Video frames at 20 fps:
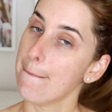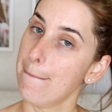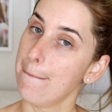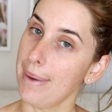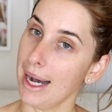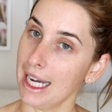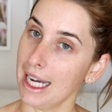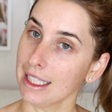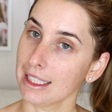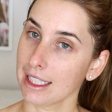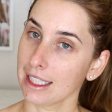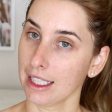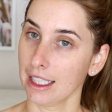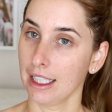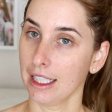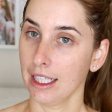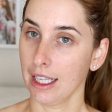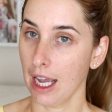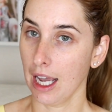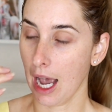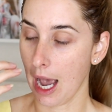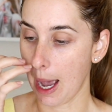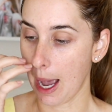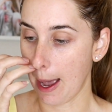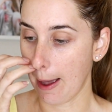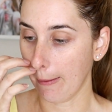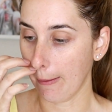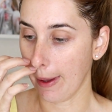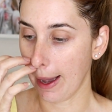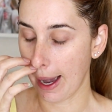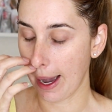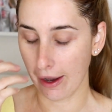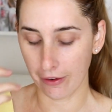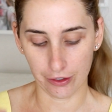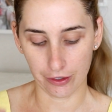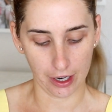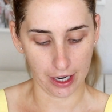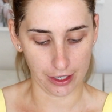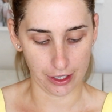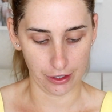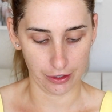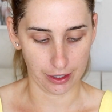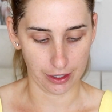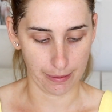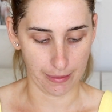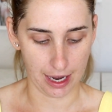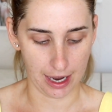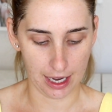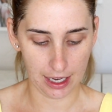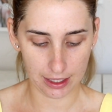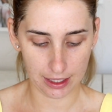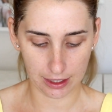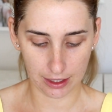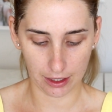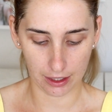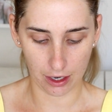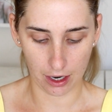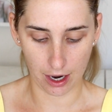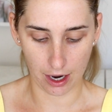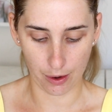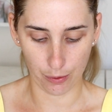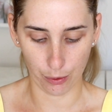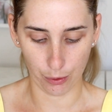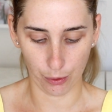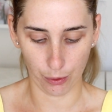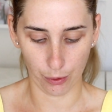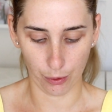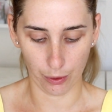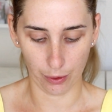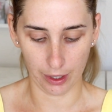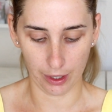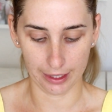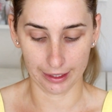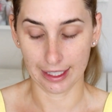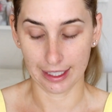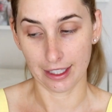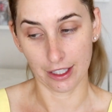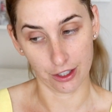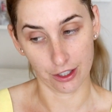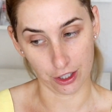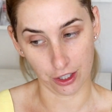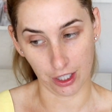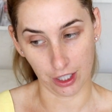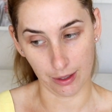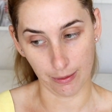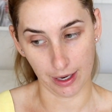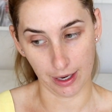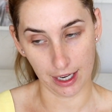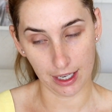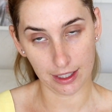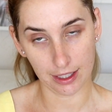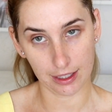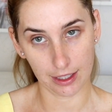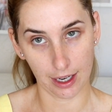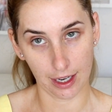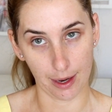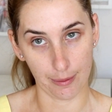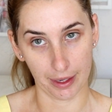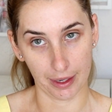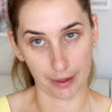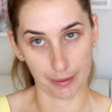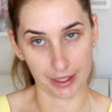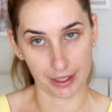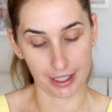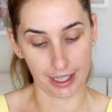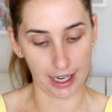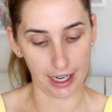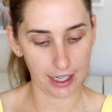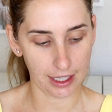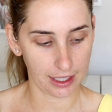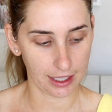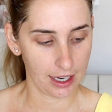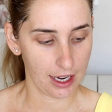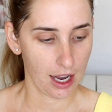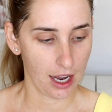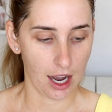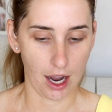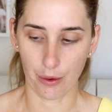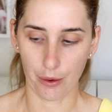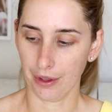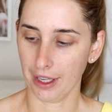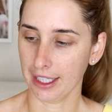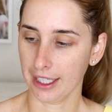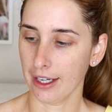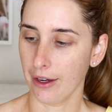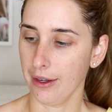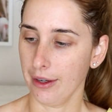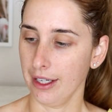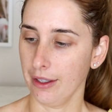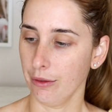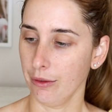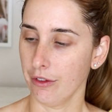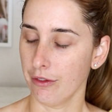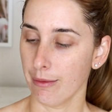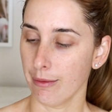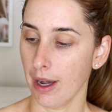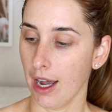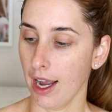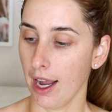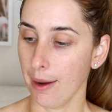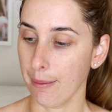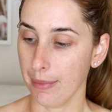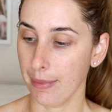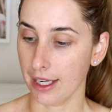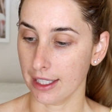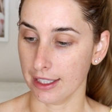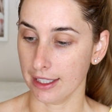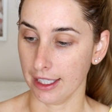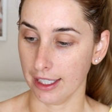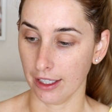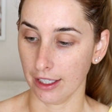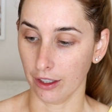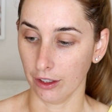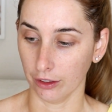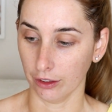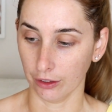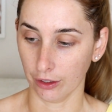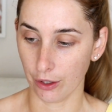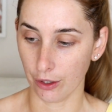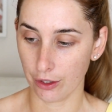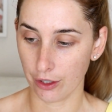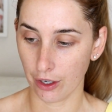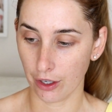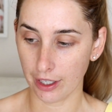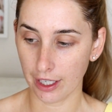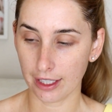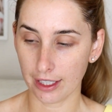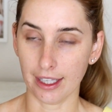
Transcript: but after I use a mask, I will, unless it's a sheet mask, I made a mistake, I will then go in with my Pixie Glow Tonic.